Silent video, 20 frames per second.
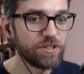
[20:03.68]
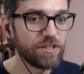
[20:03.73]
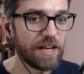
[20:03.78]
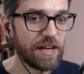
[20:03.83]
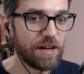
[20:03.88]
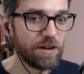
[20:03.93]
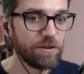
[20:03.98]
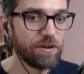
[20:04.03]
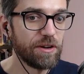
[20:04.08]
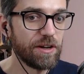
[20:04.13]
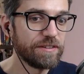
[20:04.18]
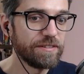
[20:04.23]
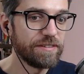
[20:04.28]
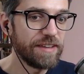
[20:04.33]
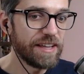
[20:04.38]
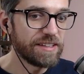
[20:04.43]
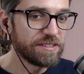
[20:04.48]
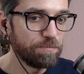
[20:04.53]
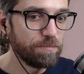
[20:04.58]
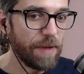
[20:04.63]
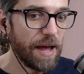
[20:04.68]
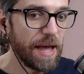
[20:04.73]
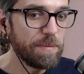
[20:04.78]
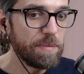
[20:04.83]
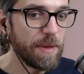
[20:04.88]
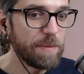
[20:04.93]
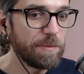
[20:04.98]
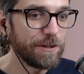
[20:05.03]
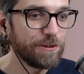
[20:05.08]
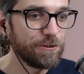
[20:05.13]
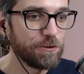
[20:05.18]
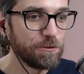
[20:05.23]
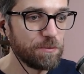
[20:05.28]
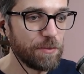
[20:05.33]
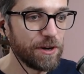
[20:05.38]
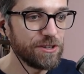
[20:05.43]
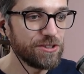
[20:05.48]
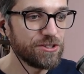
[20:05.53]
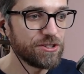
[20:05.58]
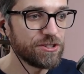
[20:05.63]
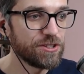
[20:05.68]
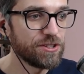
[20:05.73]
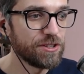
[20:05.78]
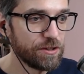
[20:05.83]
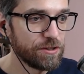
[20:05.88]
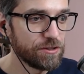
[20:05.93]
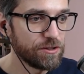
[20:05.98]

now. That might be a bit too much.